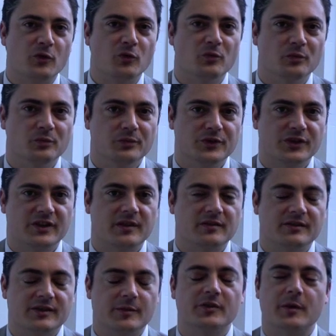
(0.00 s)
known
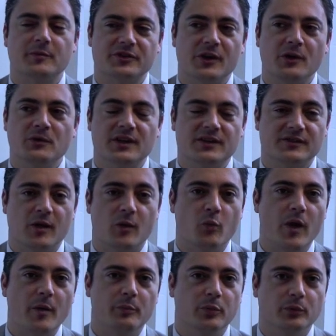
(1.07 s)
as
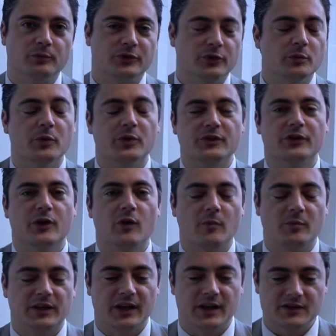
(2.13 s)
Web 2.0
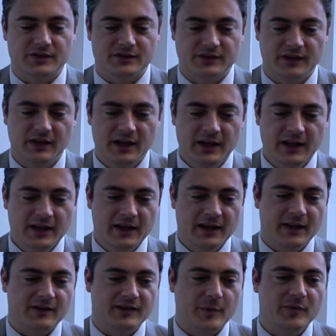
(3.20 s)
applications,
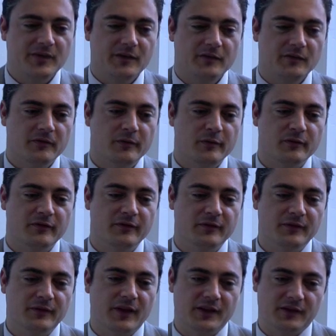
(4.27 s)
something
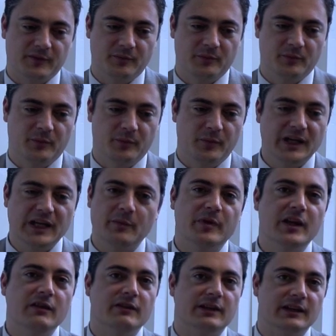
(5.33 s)
that's been
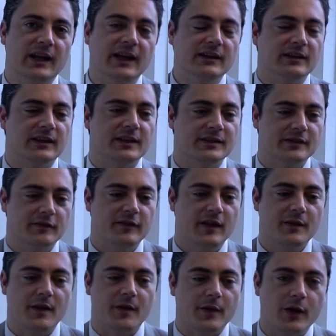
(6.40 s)
appearing lately is the
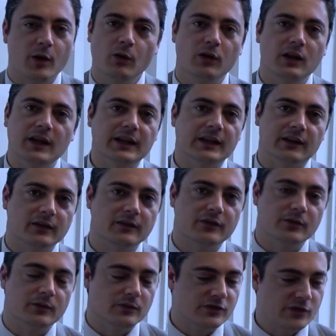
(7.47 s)
fact that they all link
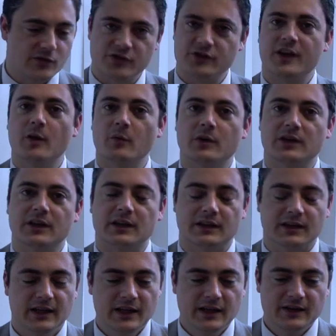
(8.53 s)
to social networking.
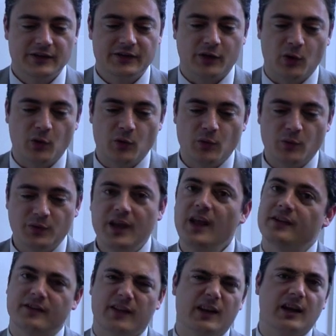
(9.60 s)
So
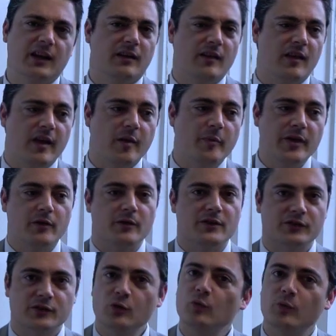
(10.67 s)
yes, they appear on
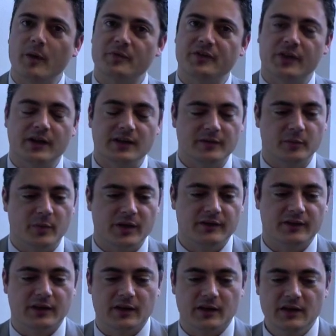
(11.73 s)
the school website,
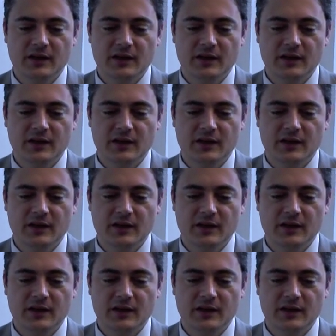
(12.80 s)
but